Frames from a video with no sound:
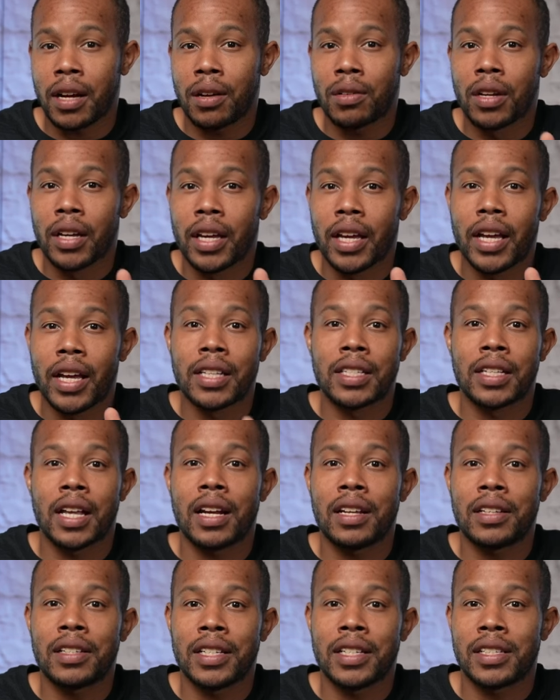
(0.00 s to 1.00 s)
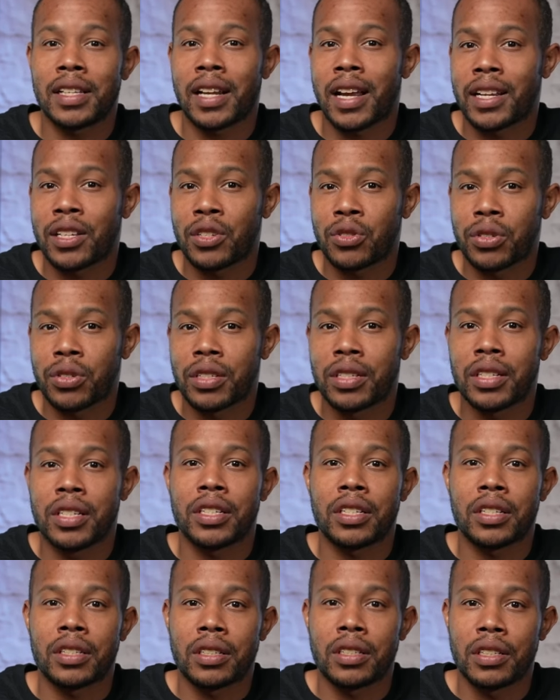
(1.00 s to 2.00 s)
Now, it's not a lens that I
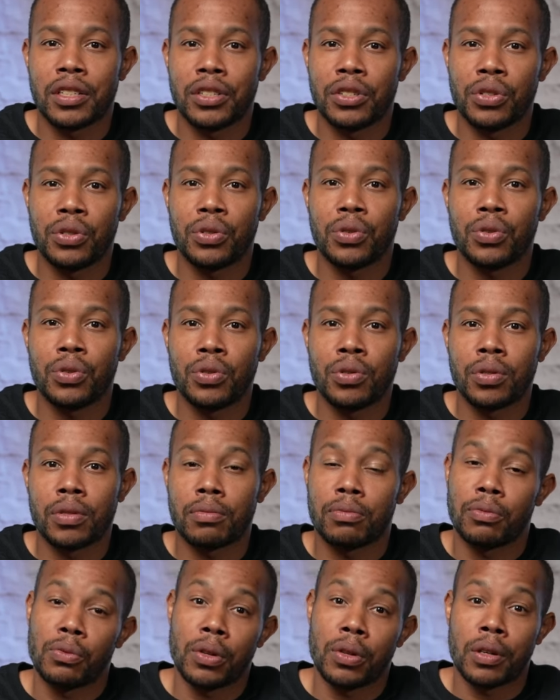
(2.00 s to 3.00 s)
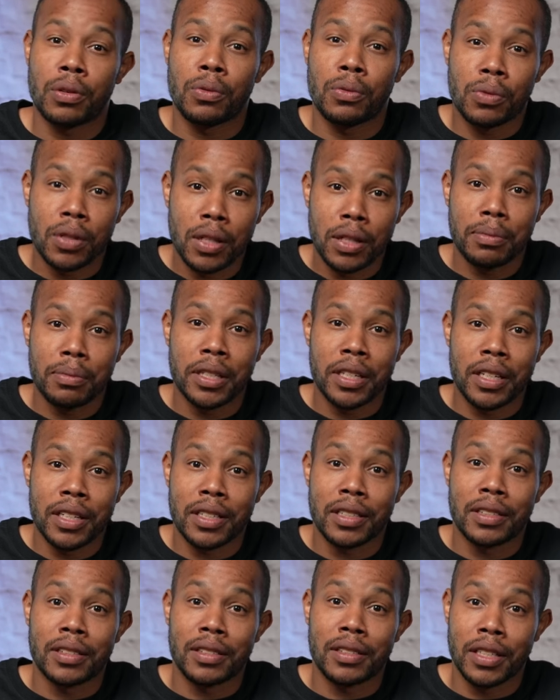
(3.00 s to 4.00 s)
traditionally use. Well, one,
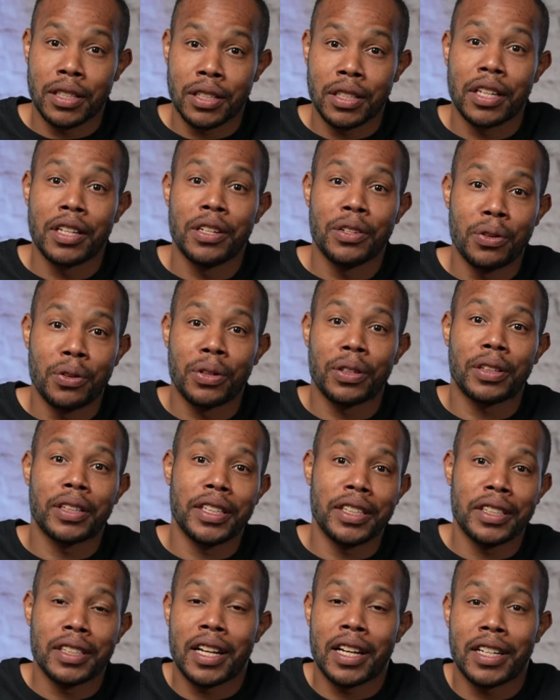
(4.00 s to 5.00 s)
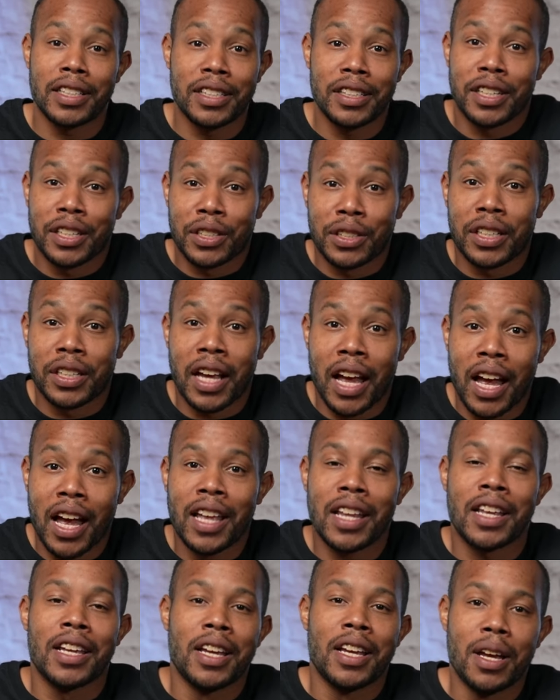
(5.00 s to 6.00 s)
because it's a newer lens that I just
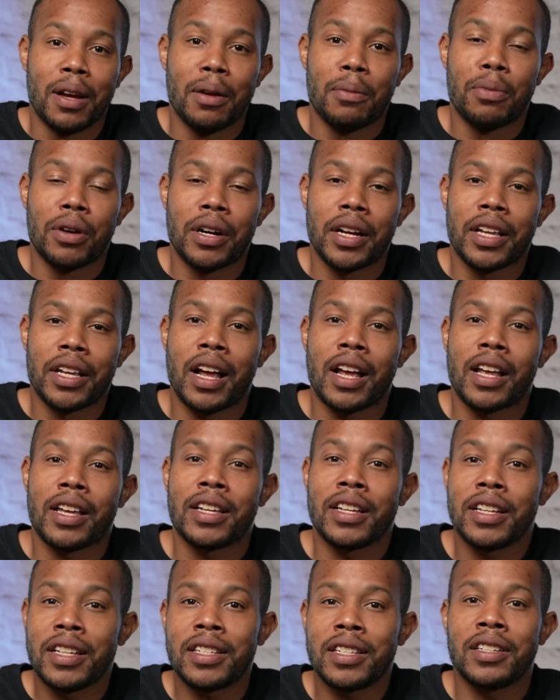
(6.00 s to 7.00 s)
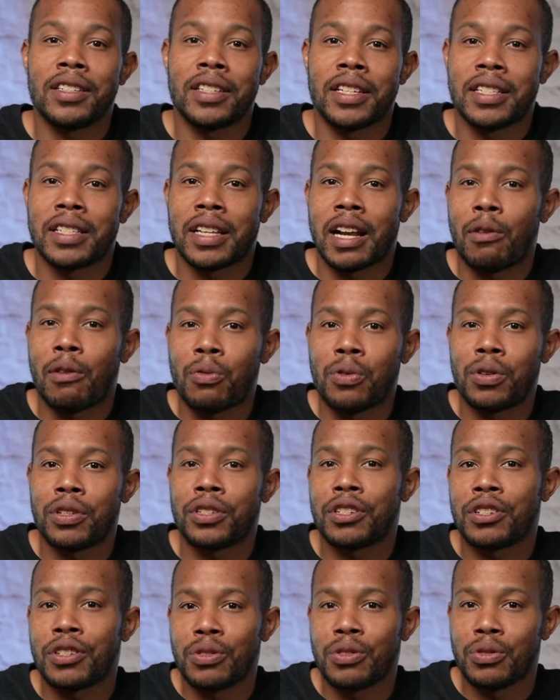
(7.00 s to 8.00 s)
got, but it is a lens that I
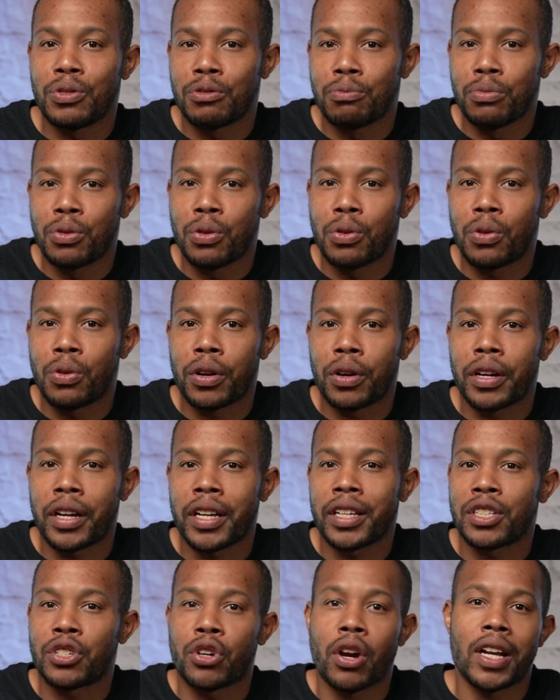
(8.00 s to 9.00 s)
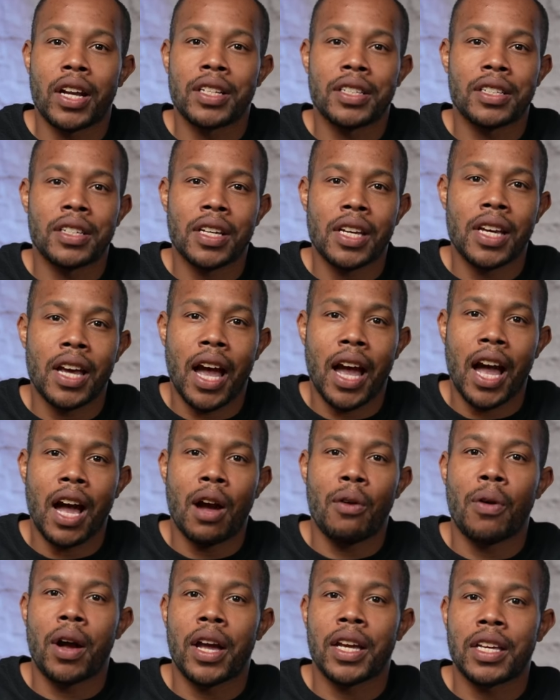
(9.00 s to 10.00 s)
want to use more and try to see
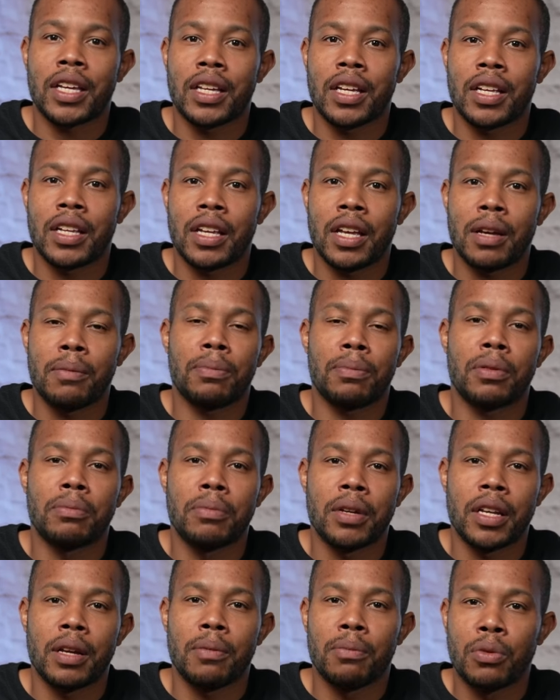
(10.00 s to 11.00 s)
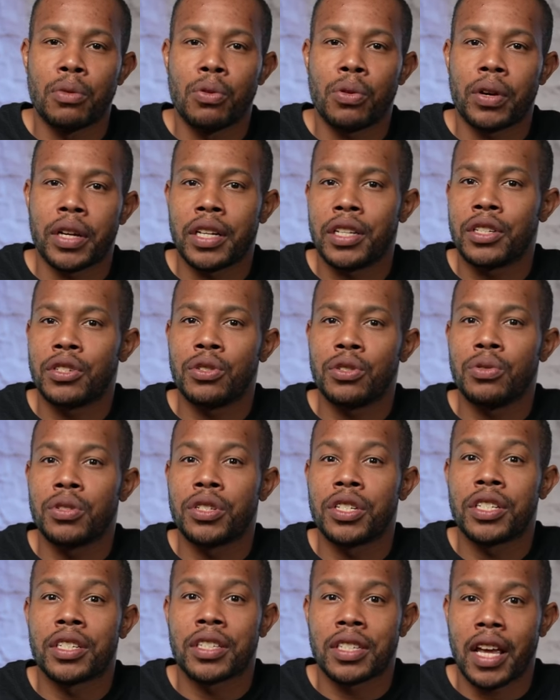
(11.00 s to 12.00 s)
how I can implement it more into
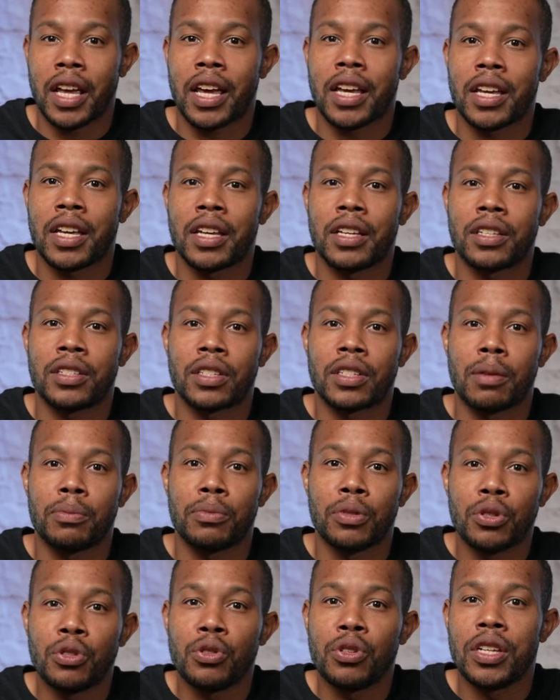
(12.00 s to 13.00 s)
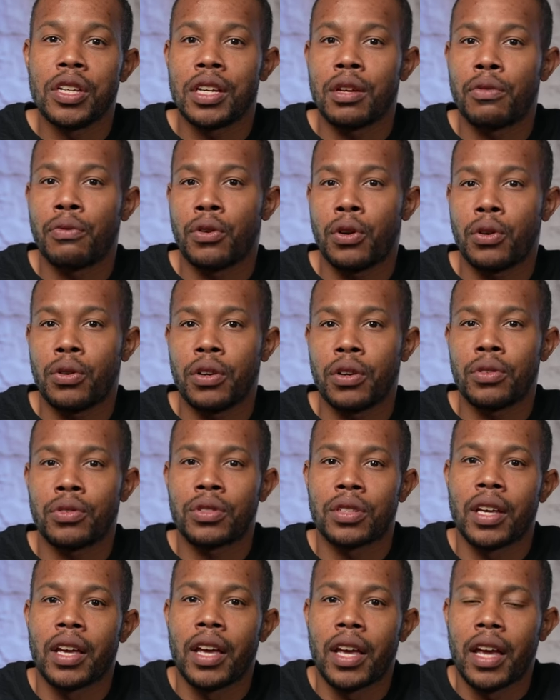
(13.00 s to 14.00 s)
just taking some unique
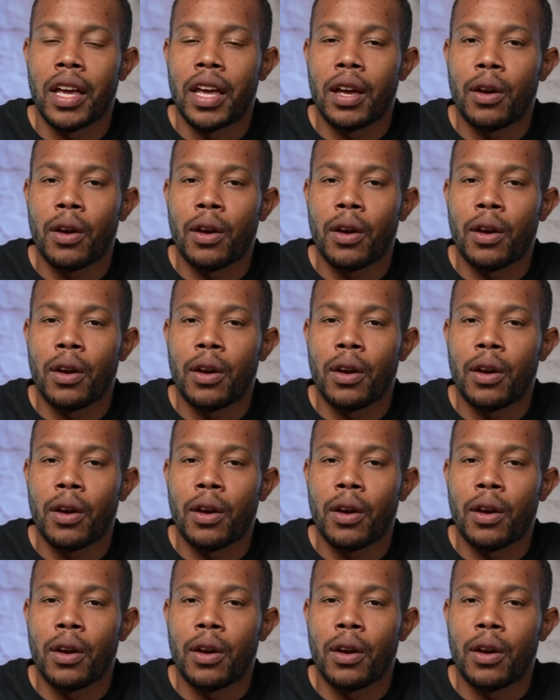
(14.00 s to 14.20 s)
photos.